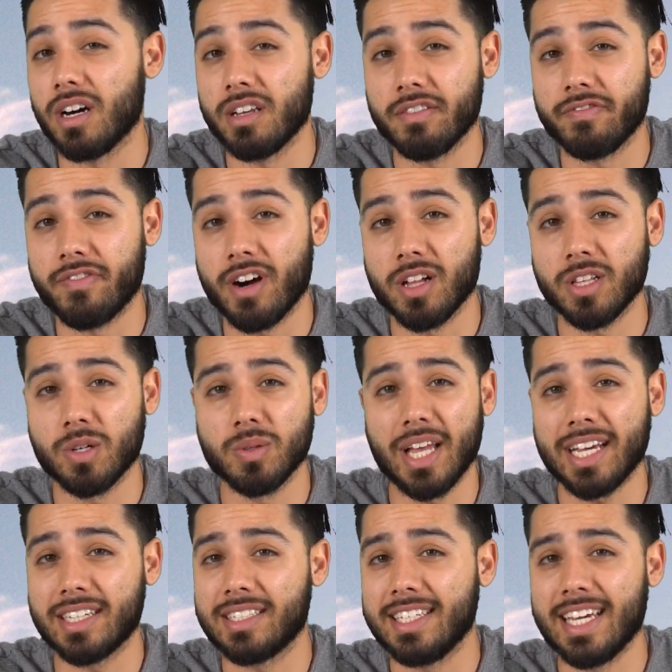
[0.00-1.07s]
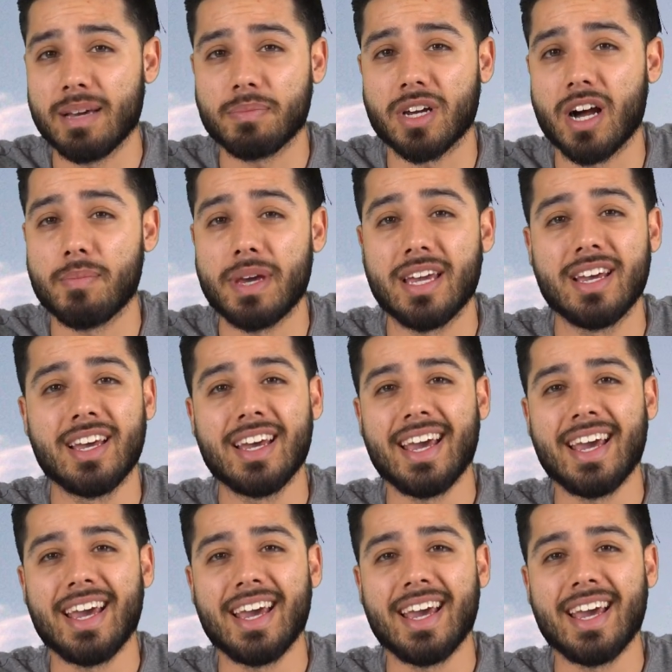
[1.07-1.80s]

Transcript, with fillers: unfollow, like, D M, comment,